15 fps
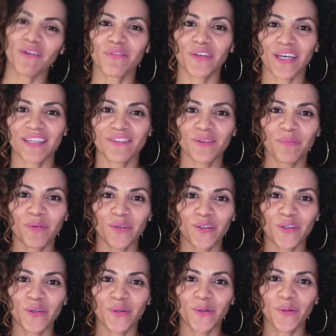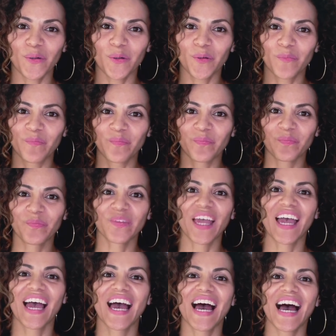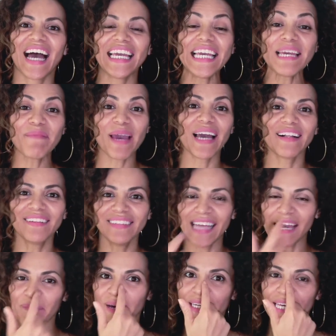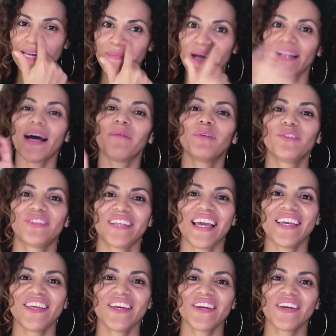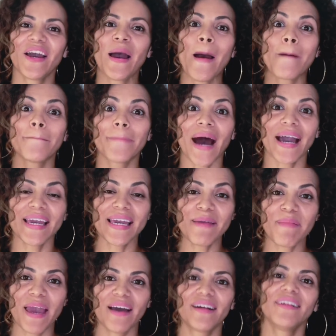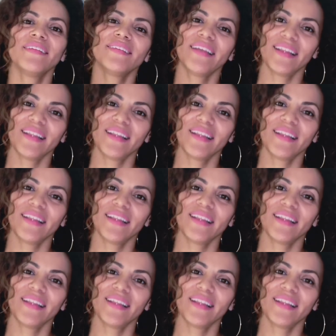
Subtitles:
forget to put your email, name and email. I will send you by email the